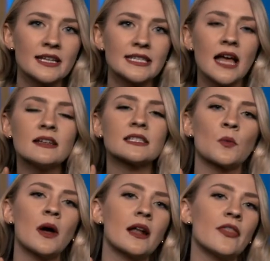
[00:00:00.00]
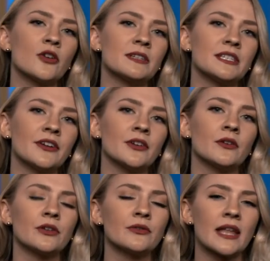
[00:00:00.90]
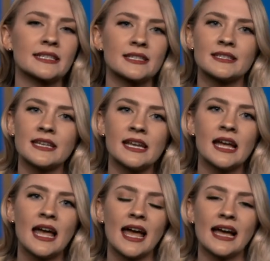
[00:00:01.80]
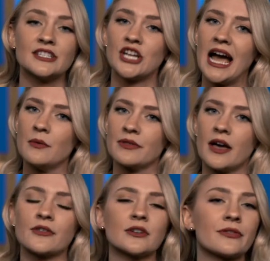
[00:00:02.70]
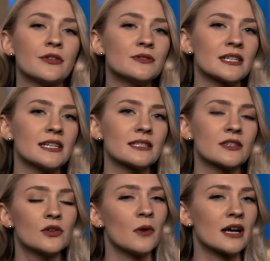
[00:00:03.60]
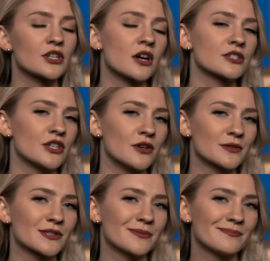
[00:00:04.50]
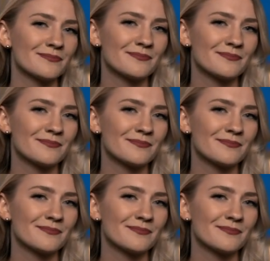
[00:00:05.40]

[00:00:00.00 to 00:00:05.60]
Tell us what other material you'd like to see and chat with other enthusiasts who watch our shows.